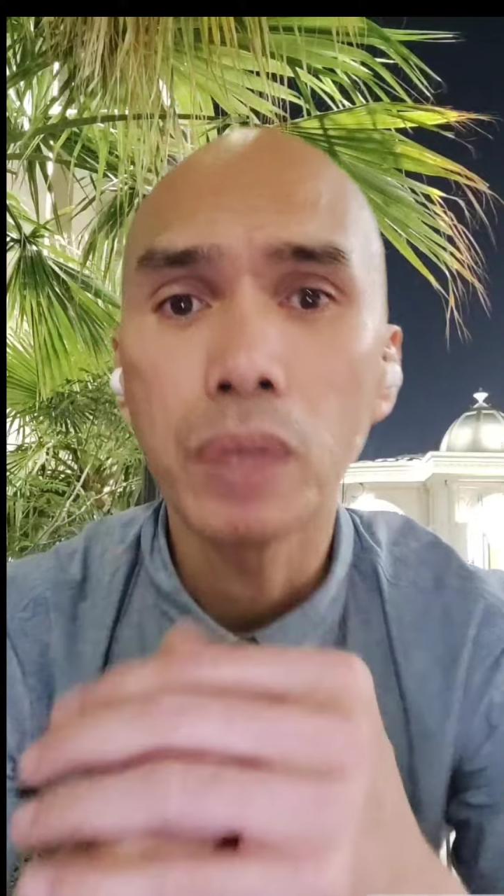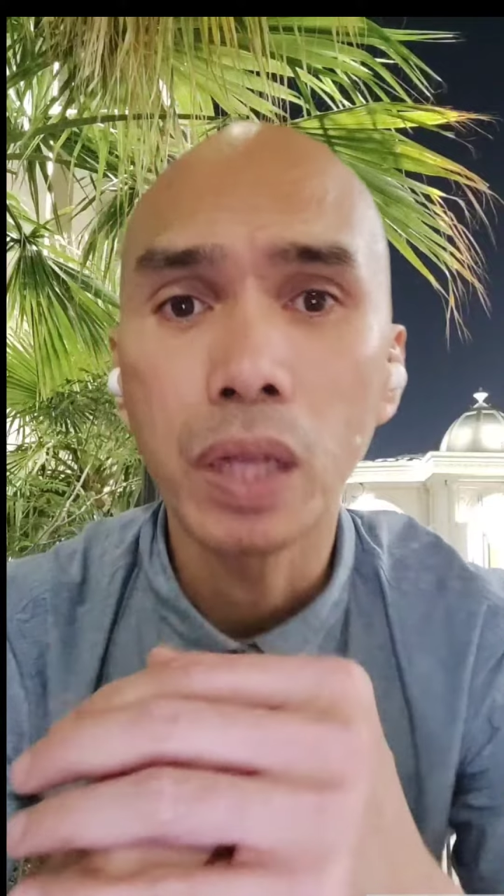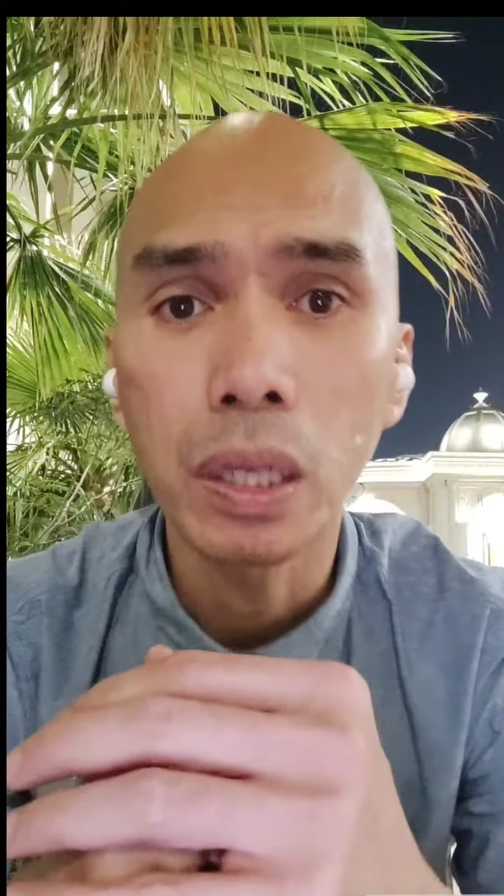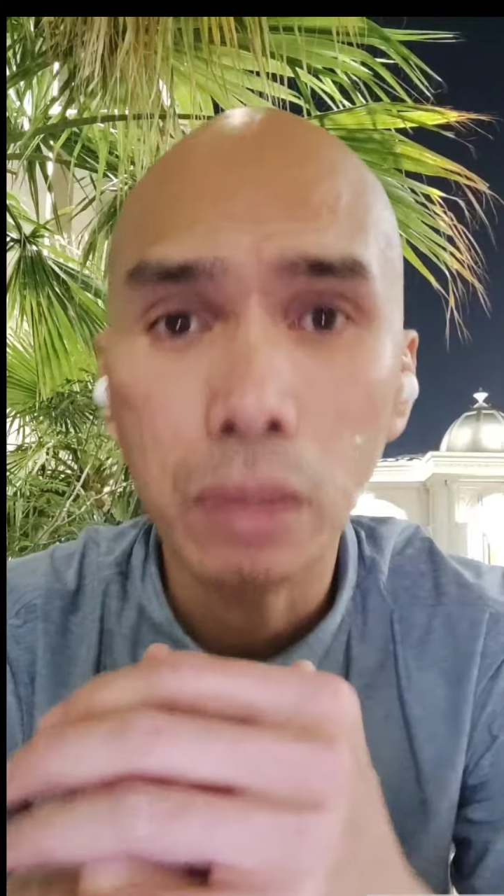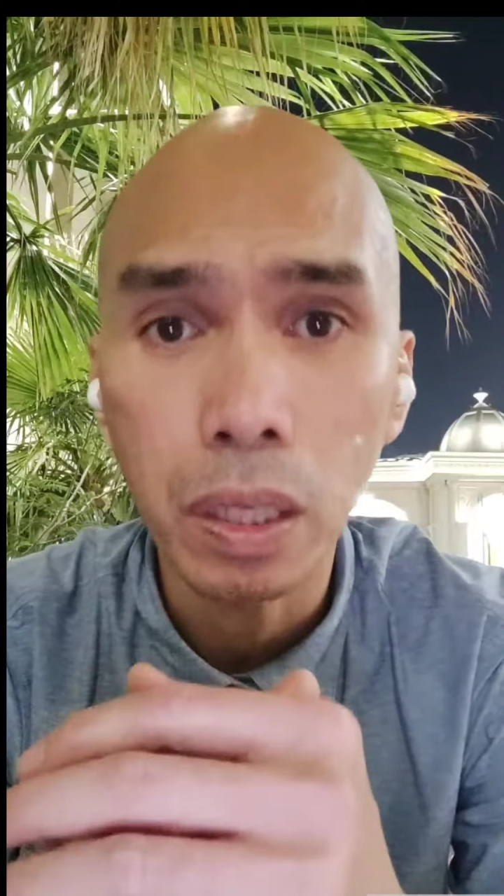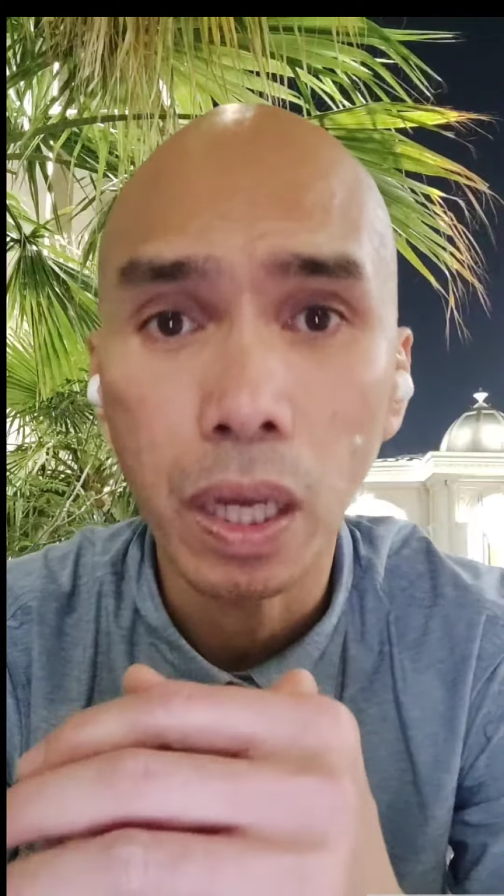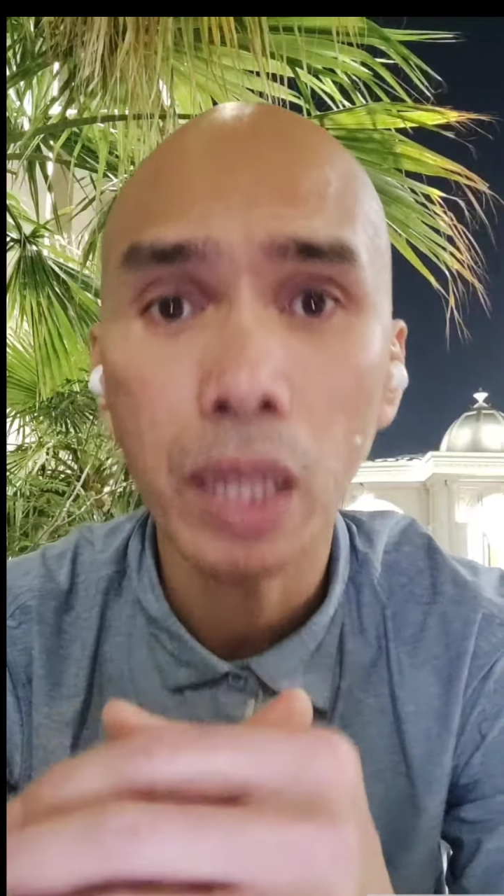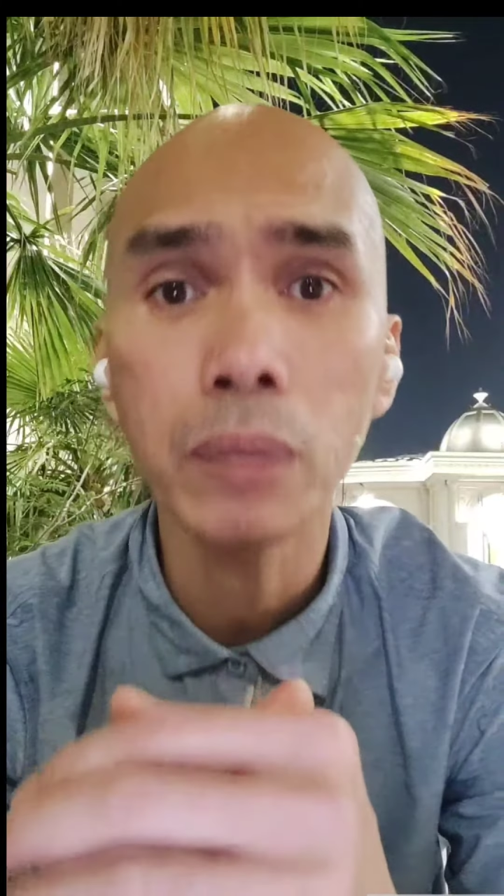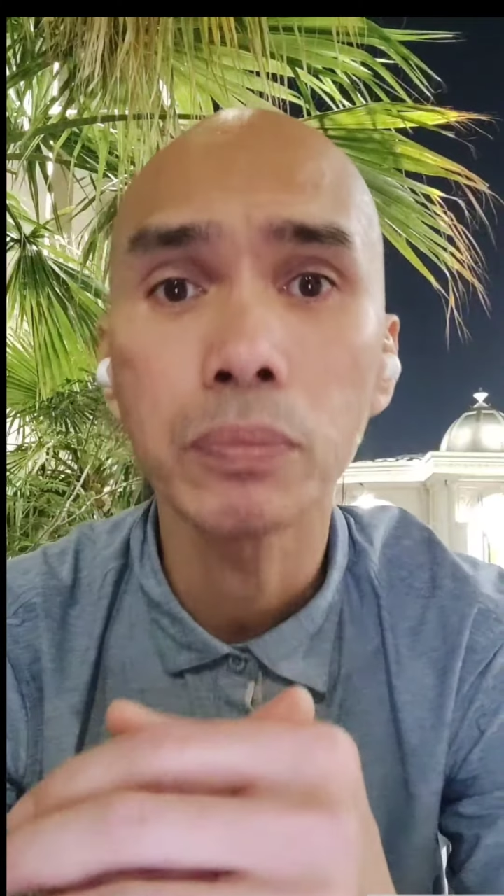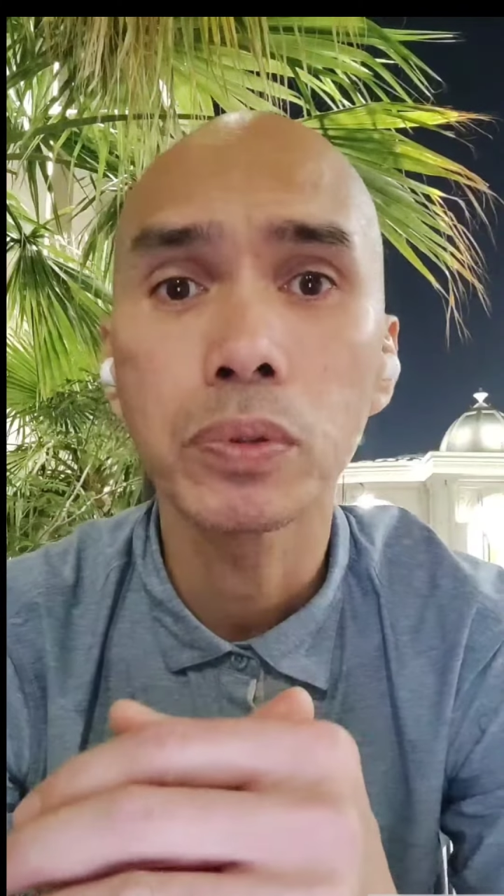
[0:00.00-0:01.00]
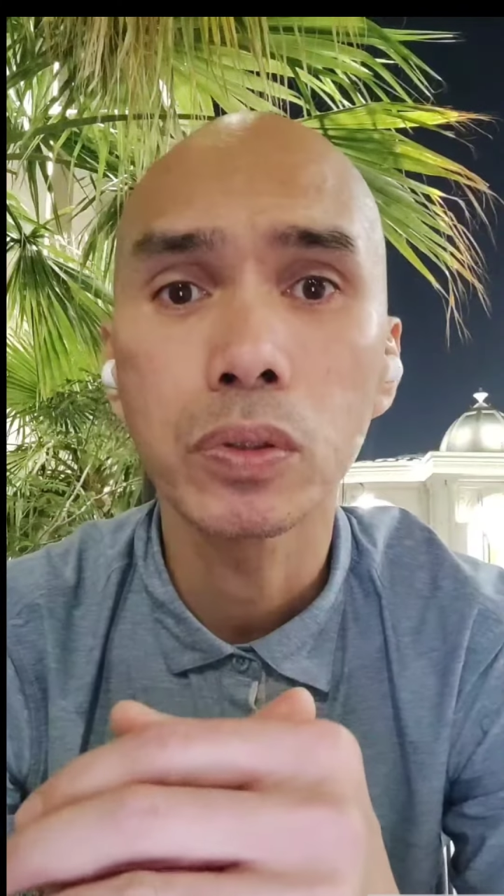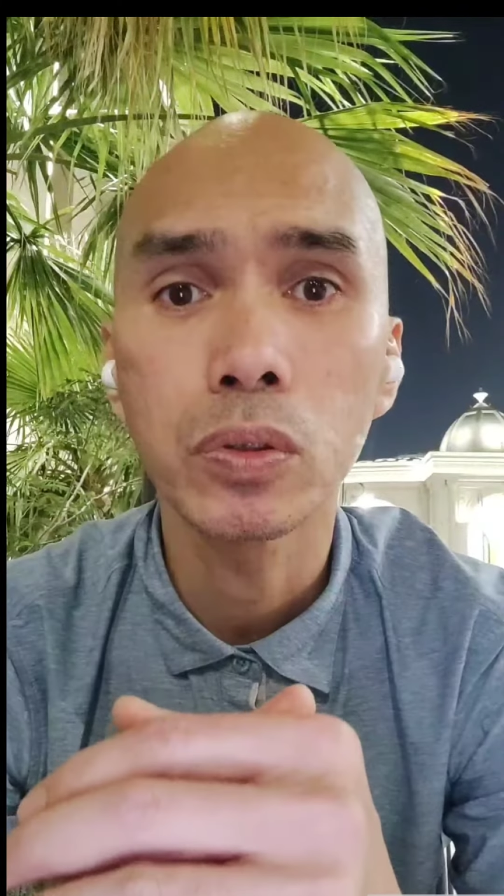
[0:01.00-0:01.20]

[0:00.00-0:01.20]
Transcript: helps